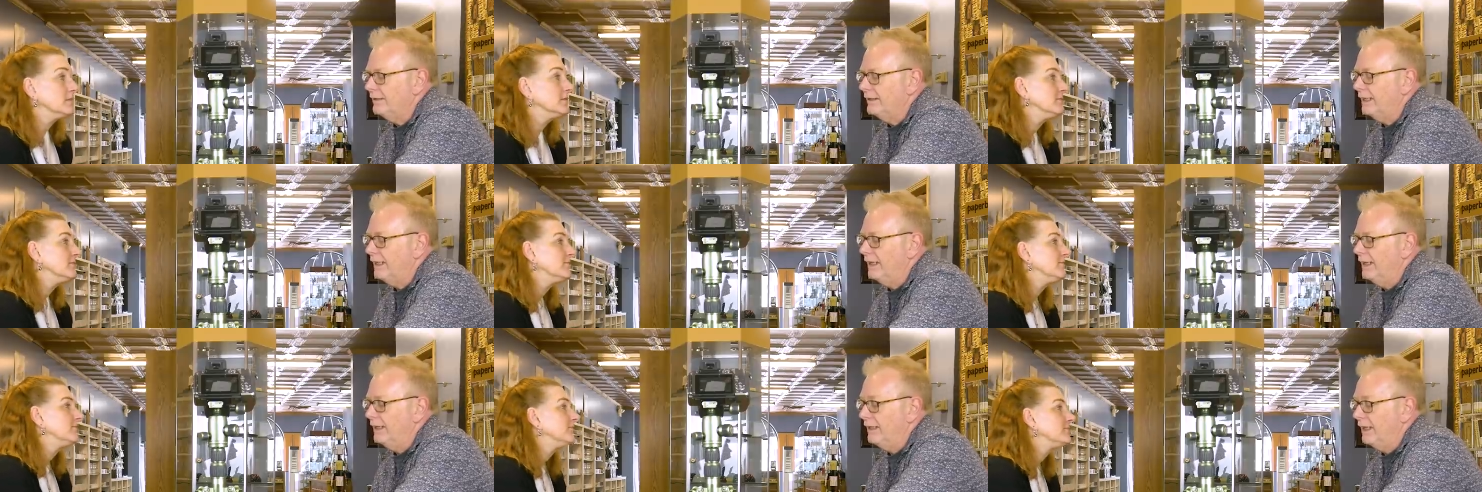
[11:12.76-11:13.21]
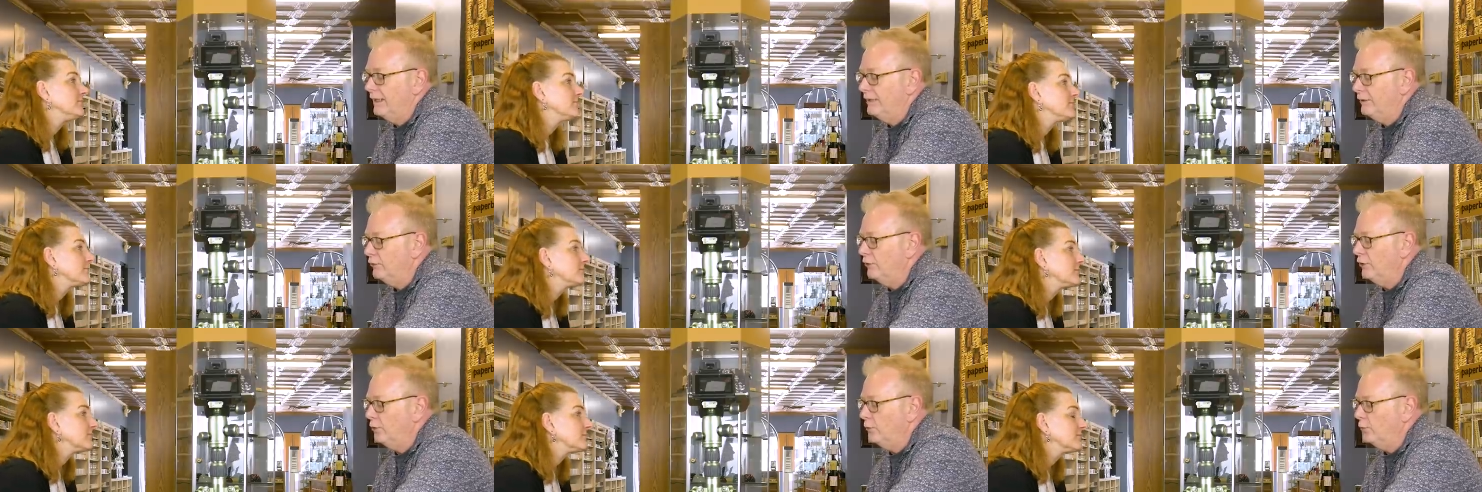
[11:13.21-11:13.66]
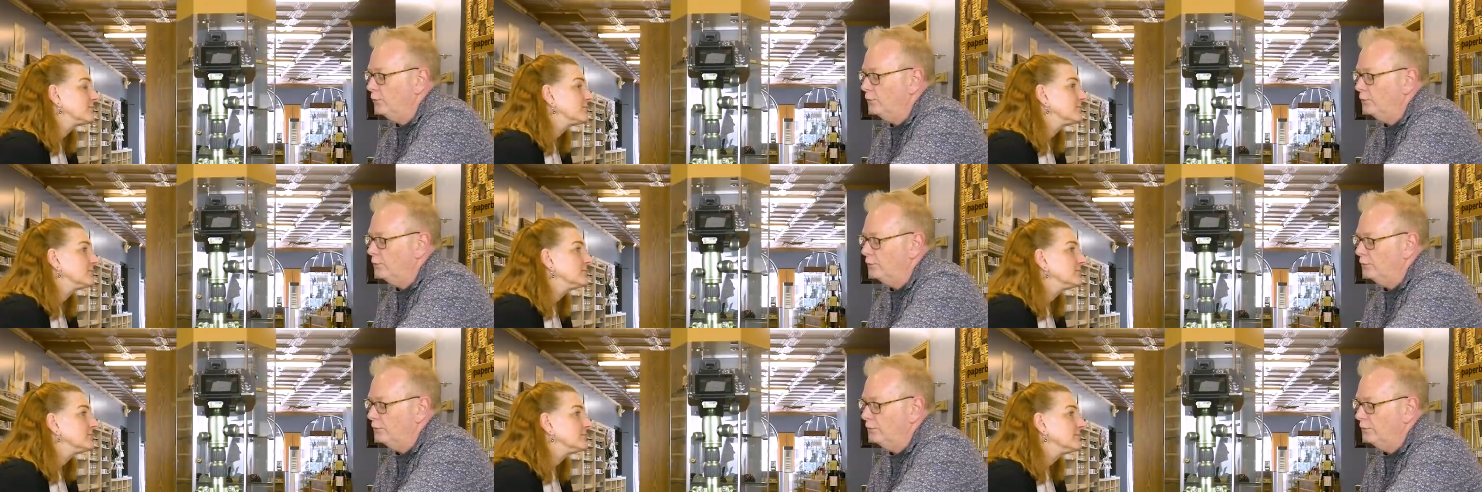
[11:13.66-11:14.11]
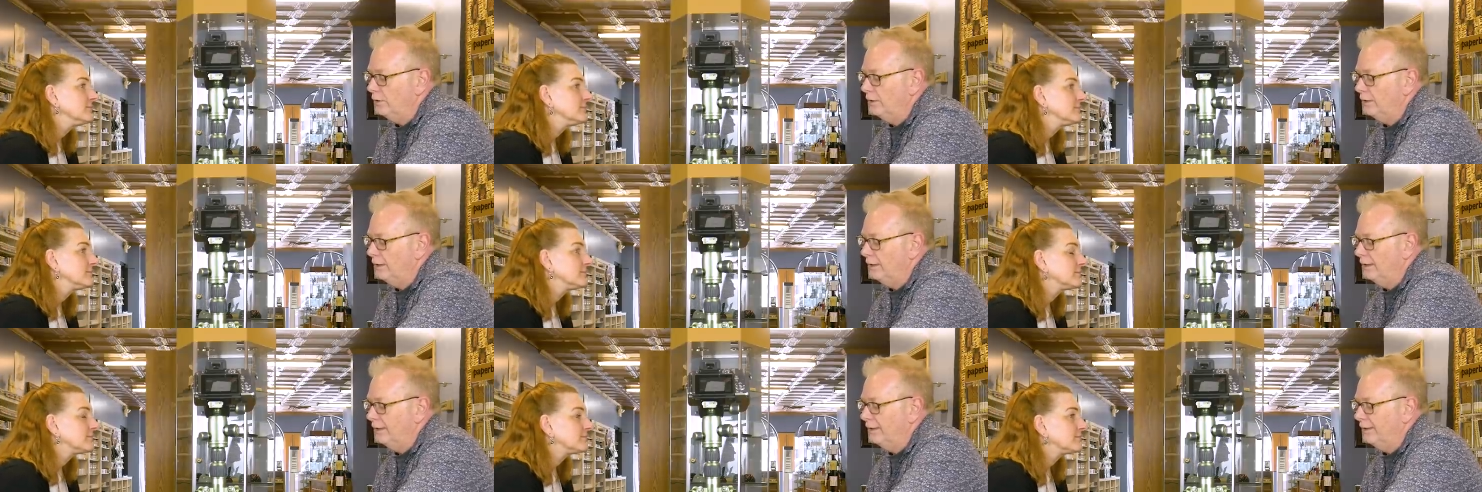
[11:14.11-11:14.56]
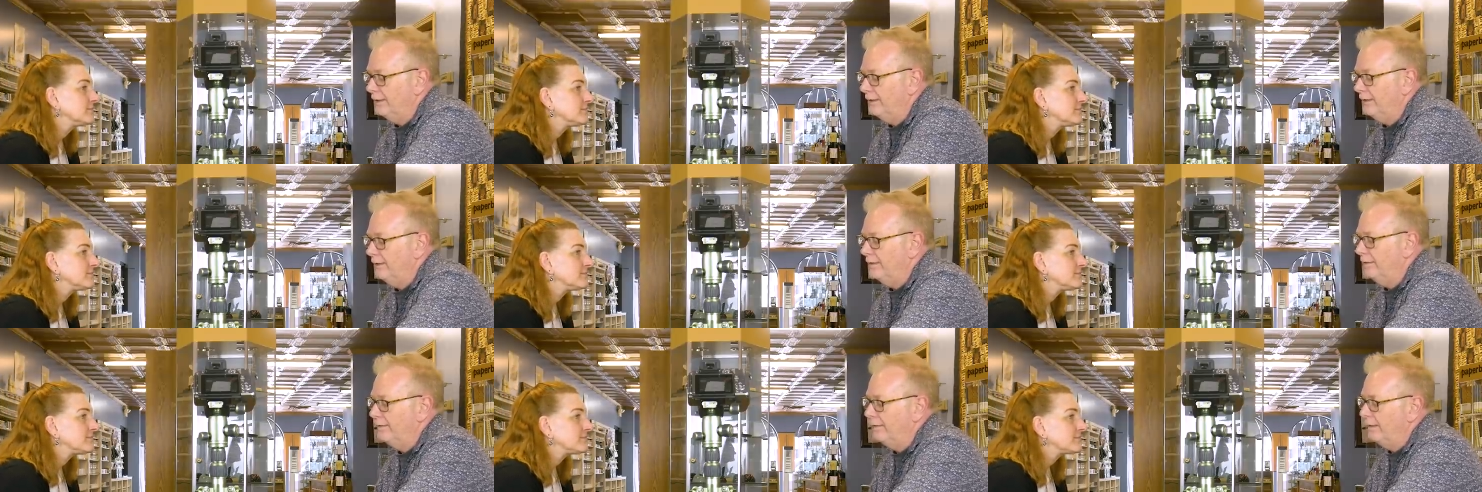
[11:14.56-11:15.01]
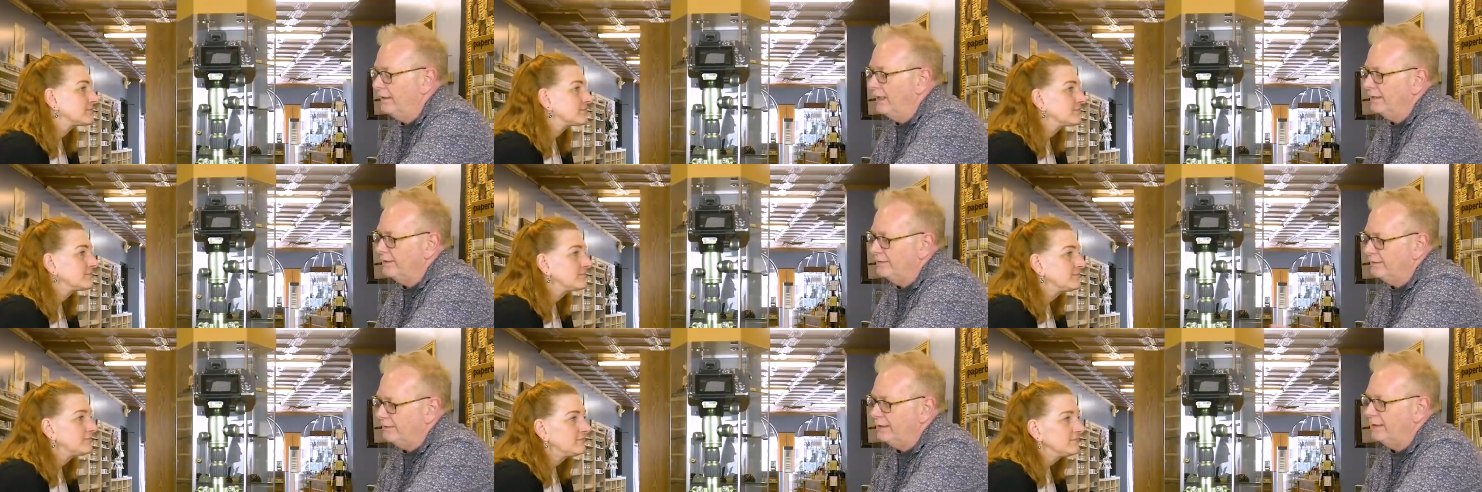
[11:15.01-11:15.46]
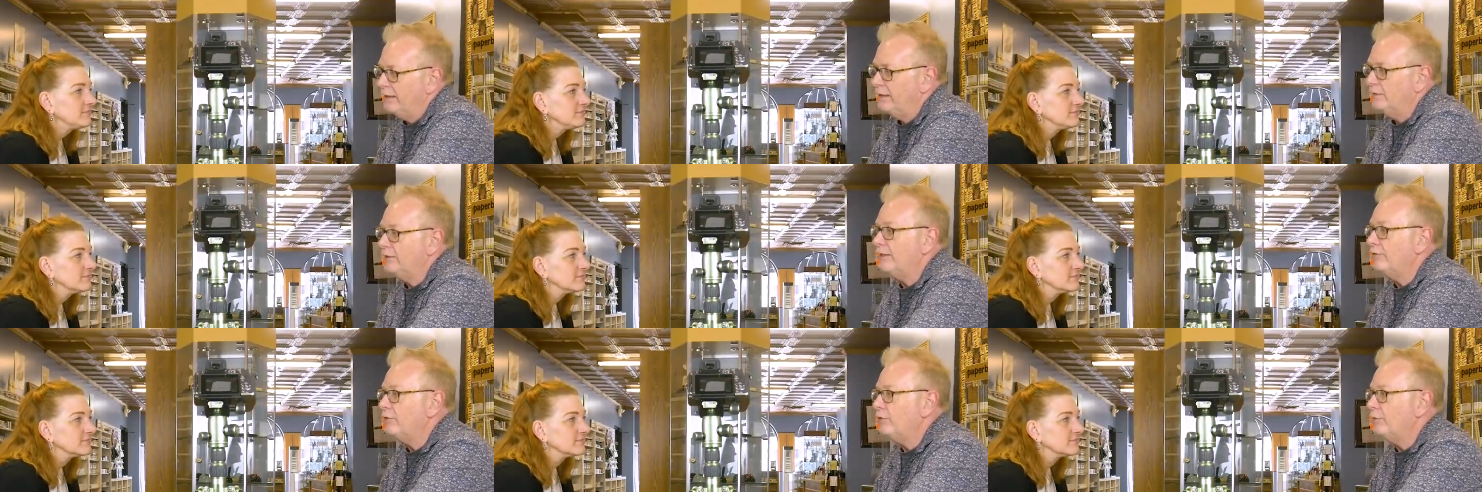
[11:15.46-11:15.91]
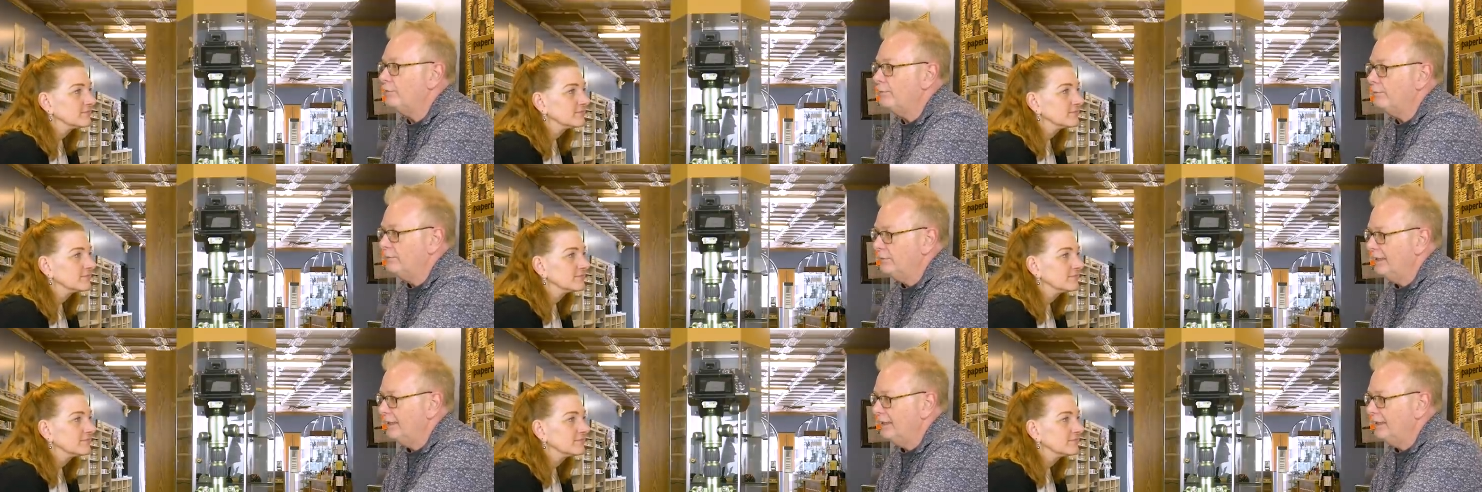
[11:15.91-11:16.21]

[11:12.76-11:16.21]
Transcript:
Speaker 1: Yeah, I, I don't know. I said I'll never